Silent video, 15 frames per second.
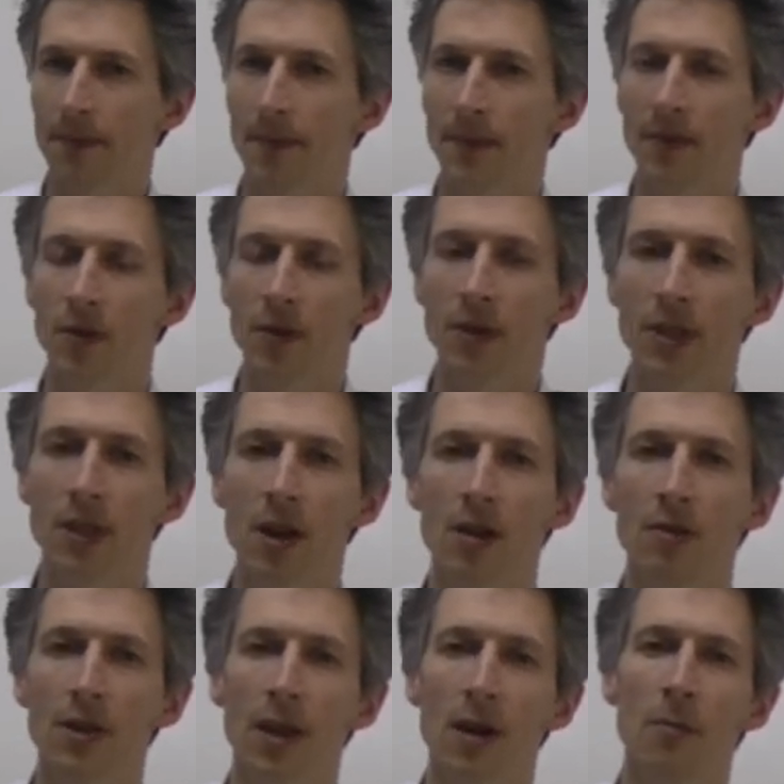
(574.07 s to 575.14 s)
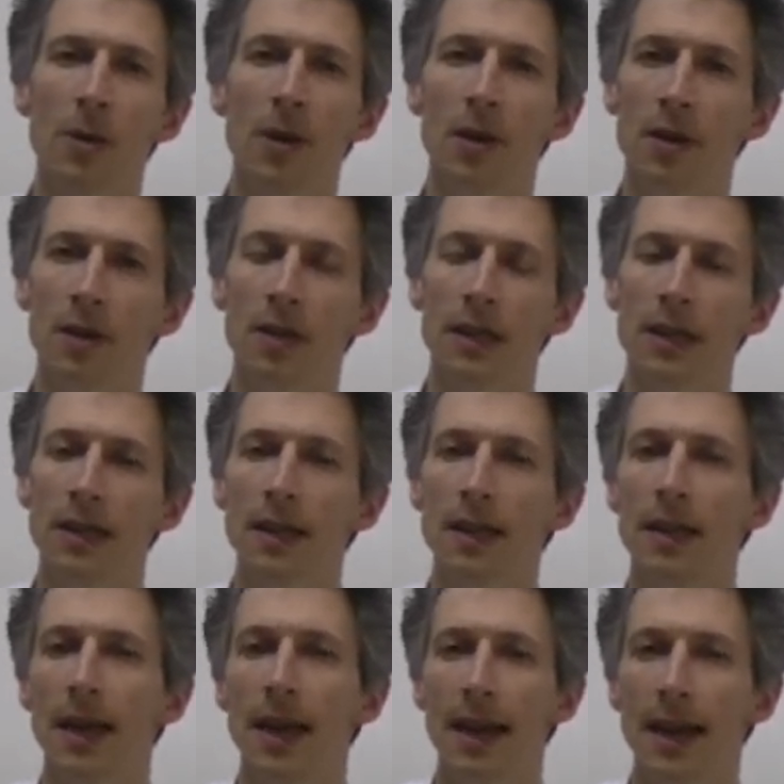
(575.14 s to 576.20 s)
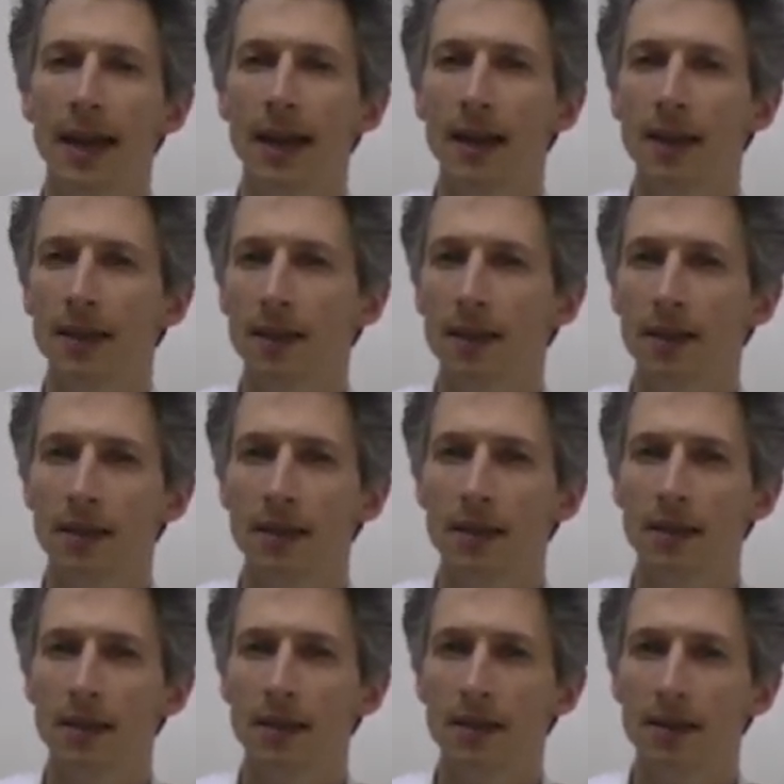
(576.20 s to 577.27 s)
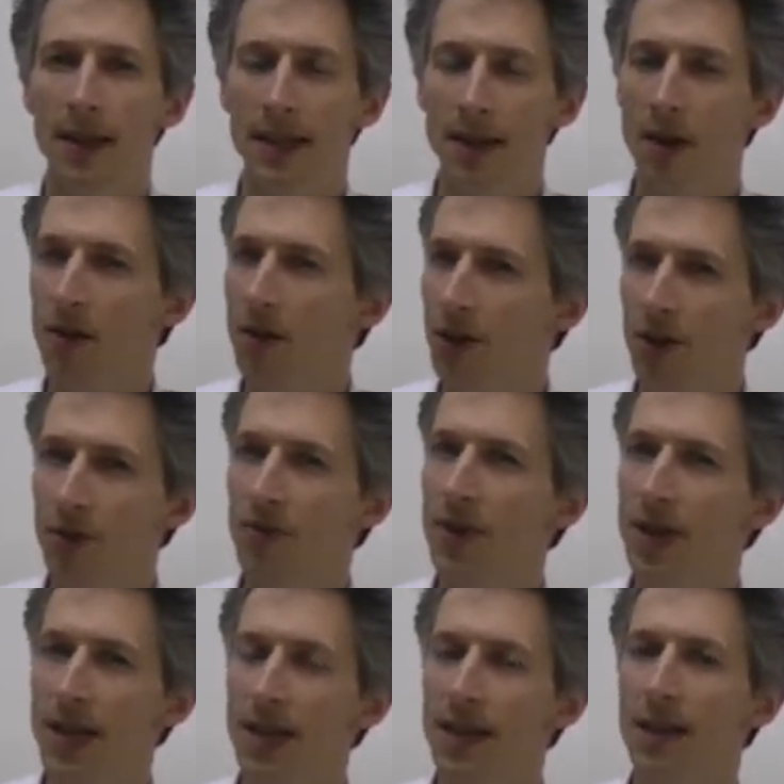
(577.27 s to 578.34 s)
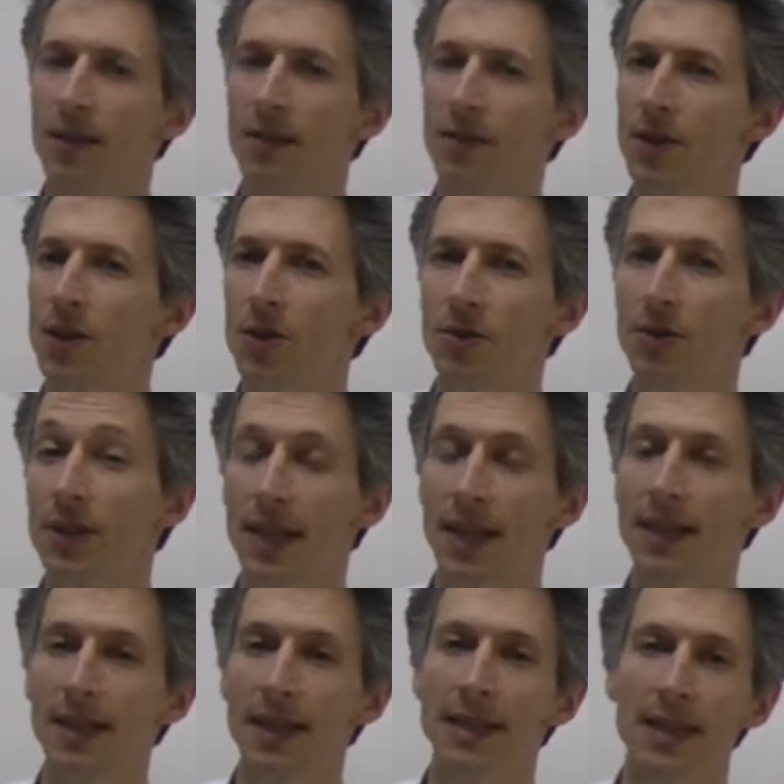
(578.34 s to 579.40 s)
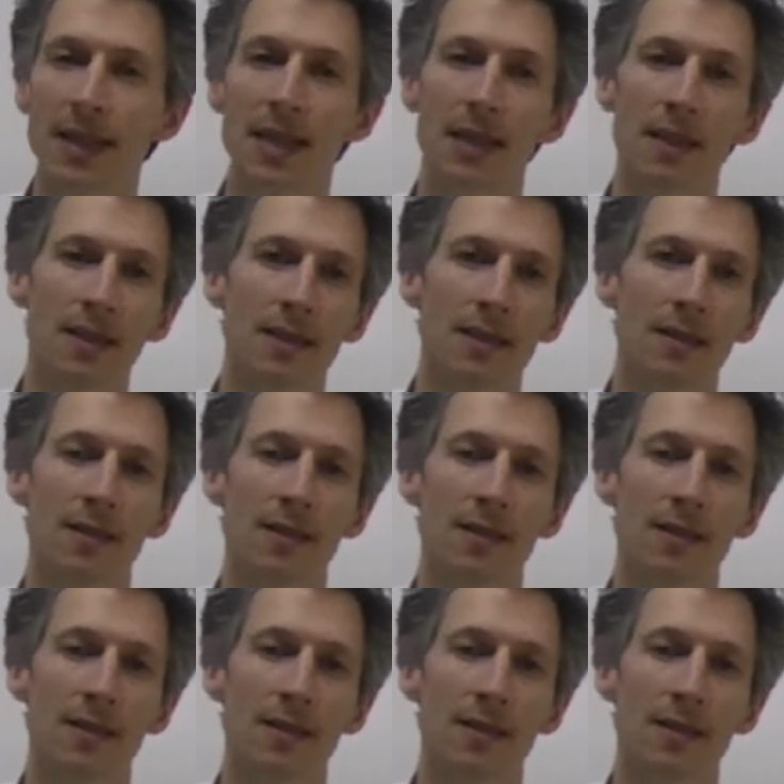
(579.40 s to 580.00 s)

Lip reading: They've gone to the hotel bar, and they can't agree on whose date this is.